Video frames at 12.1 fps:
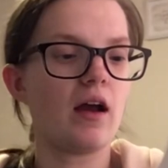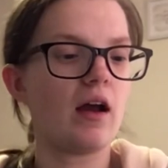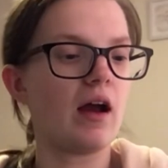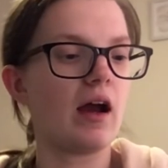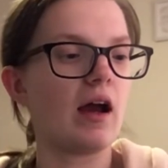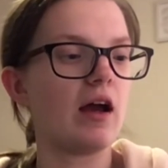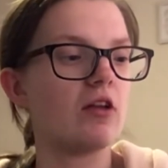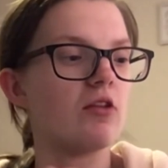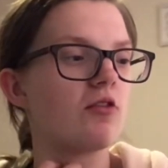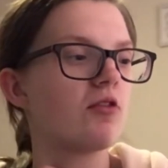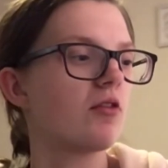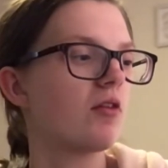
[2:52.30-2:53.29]

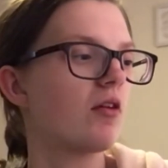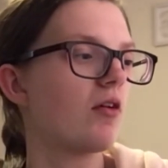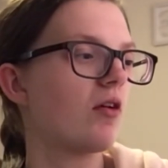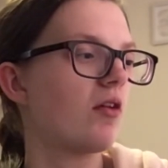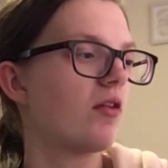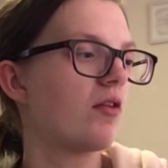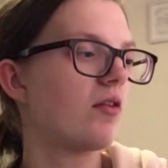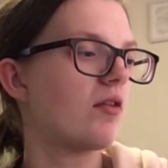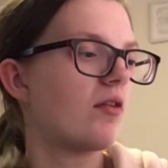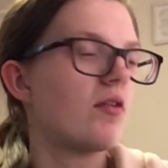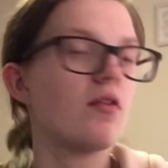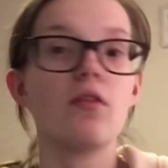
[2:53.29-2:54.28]
And
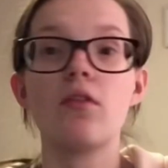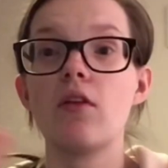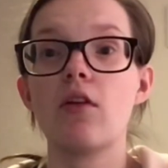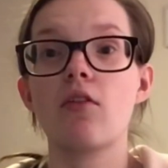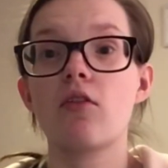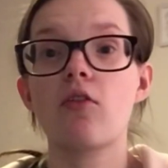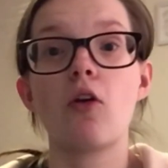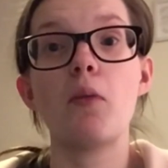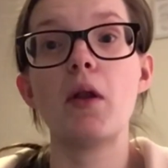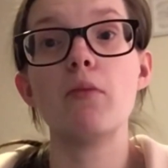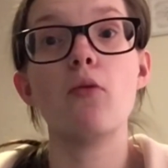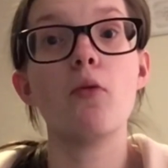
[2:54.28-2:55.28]
there's so
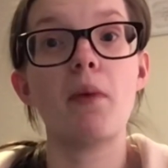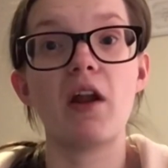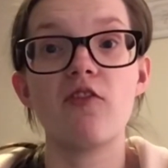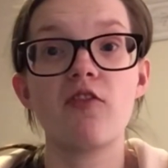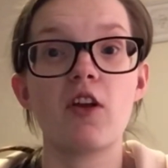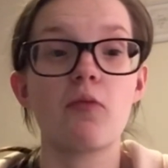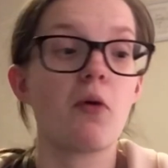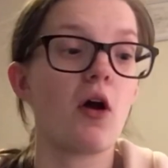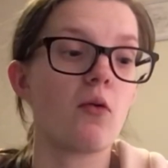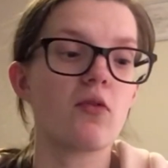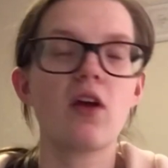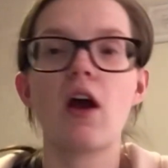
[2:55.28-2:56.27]
many more benefits, but I
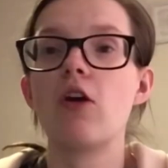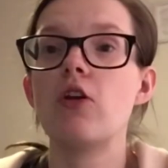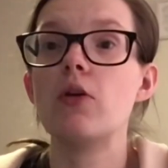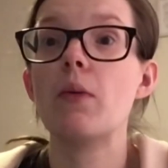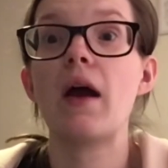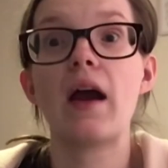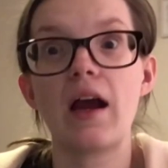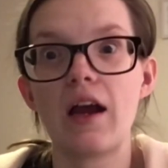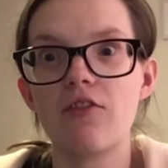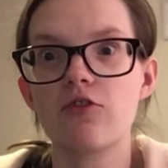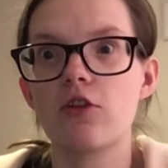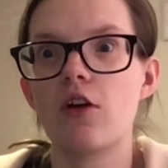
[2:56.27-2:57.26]
will tell you
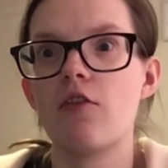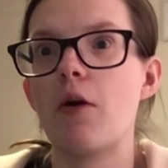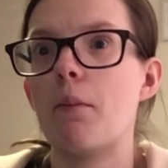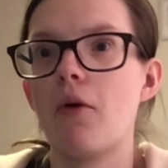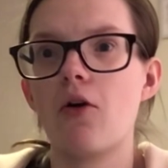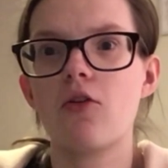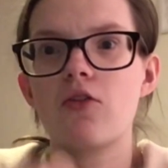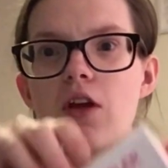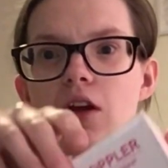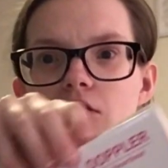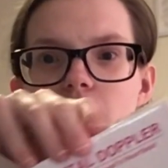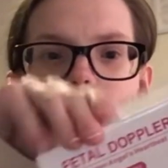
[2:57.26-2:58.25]
after I've unboxed
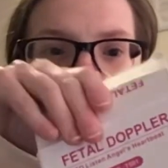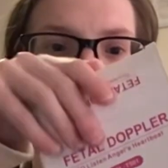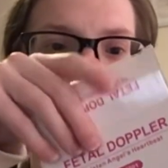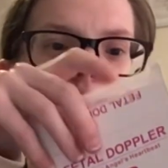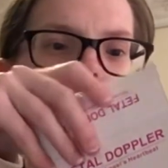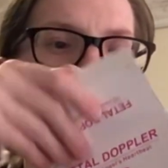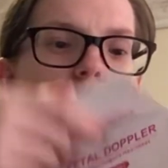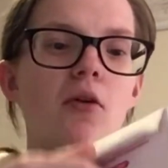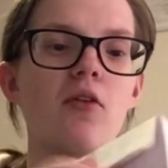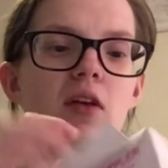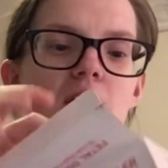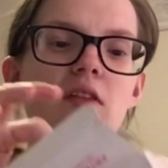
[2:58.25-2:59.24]
it. So let's
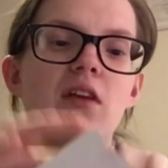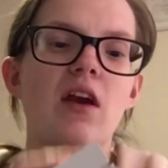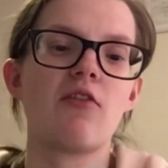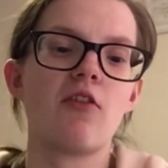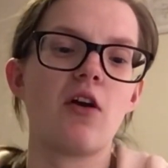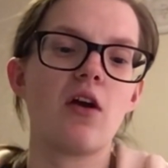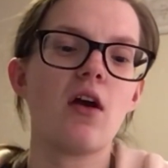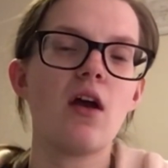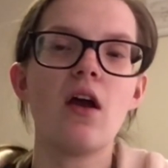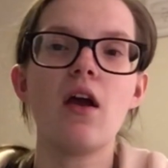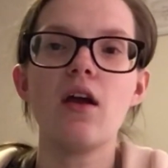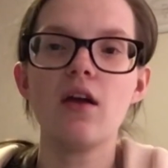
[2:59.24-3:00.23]
unbox it together.
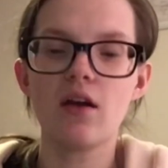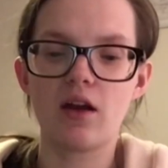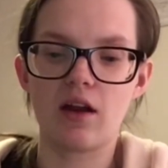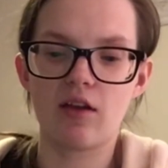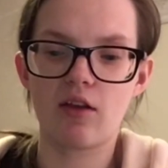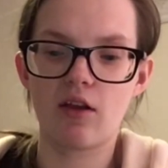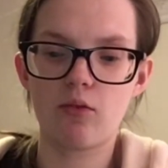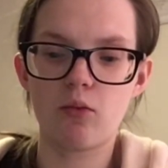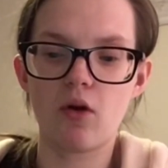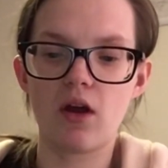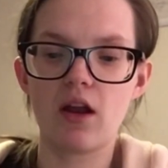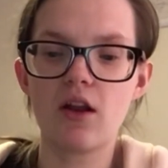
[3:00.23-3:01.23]
And this is
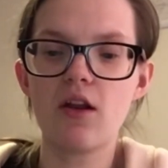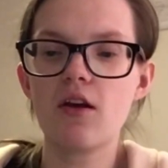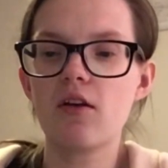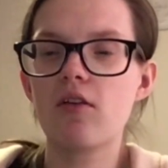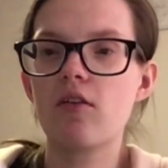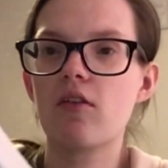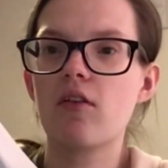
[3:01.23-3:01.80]
what it looks